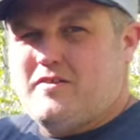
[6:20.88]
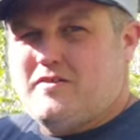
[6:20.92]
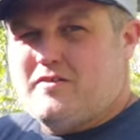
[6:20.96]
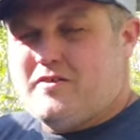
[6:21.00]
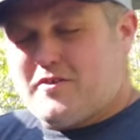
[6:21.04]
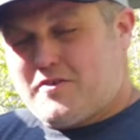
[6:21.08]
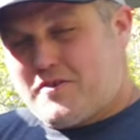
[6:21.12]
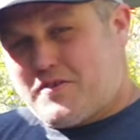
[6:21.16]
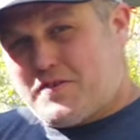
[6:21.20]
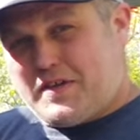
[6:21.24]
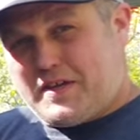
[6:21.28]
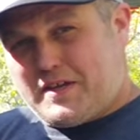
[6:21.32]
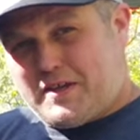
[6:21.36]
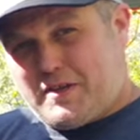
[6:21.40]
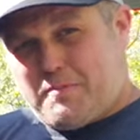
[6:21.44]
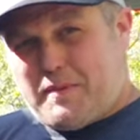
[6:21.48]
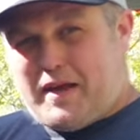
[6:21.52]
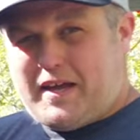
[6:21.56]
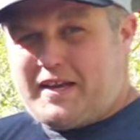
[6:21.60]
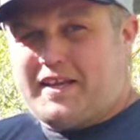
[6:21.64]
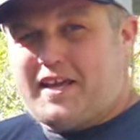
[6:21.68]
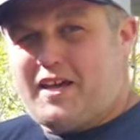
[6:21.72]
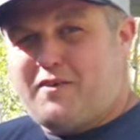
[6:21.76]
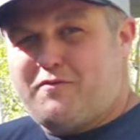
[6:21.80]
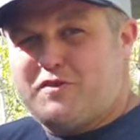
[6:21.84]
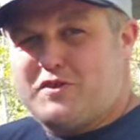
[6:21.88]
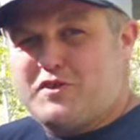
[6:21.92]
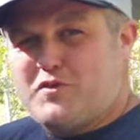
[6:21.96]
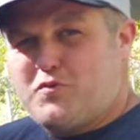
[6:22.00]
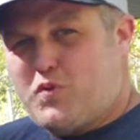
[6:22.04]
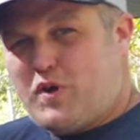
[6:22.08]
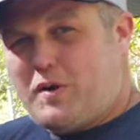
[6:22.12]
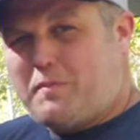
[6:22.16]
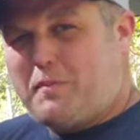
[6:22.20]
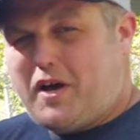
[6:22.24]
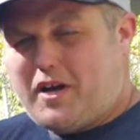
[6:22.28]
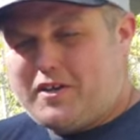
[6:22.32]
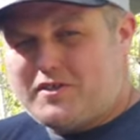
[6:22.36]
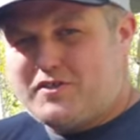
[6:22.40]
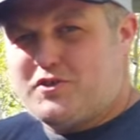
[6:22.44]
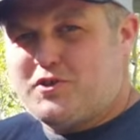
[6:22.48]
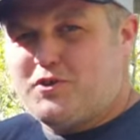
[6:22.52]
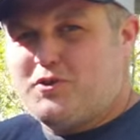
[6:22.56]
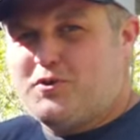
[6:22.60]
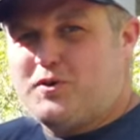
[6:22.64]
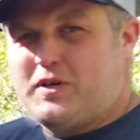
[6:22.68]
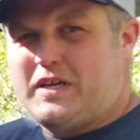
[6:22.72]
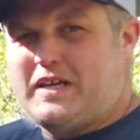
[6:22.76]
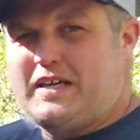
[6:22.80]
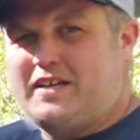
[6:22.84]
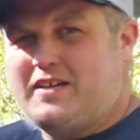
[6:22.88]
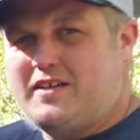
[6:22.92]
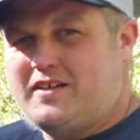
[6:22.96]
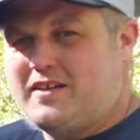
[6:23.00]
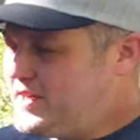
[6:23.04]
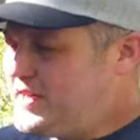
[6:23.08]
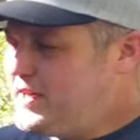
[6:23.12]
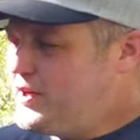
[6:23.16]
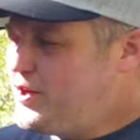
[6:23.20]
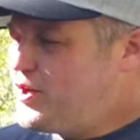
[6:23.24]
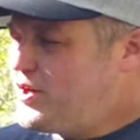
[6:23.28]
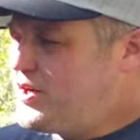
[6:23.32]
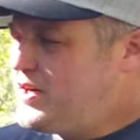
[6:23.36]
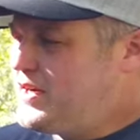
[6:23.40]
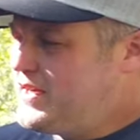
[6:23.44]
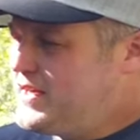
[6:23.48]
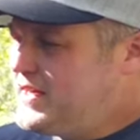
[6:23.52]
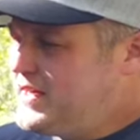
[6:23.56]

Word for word: The other thing in the man cave is the Webasto heater.